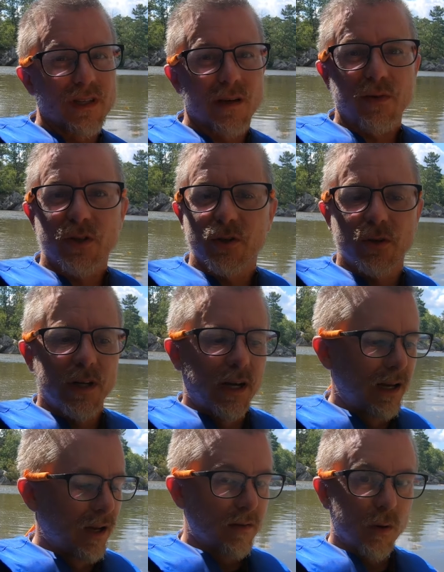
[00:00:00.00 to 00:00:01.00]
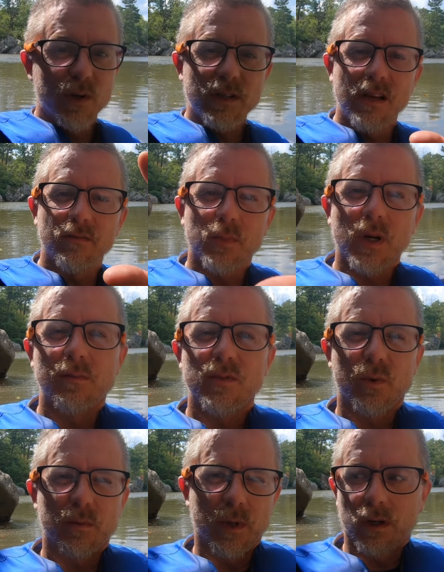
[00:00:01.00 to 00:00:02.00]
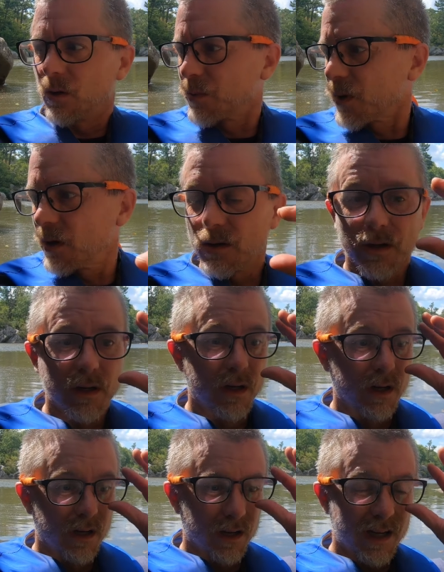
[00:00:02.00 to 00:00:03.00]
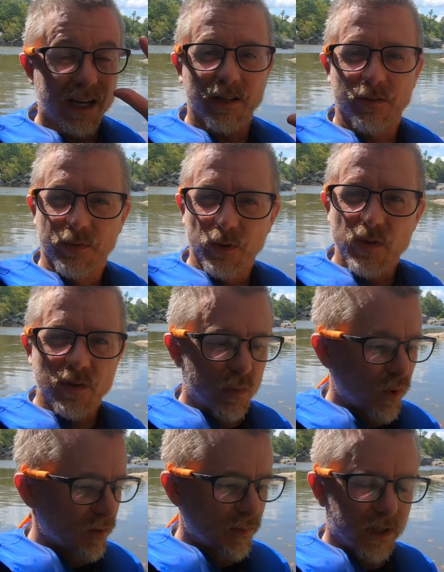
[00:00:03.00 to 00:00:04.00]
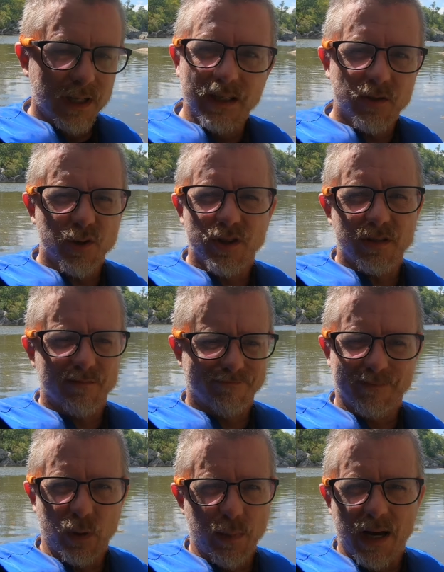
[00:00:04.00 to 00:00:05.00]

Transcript: this episode. I wasn't having problems with my GoPro. I could film some more, but it's just the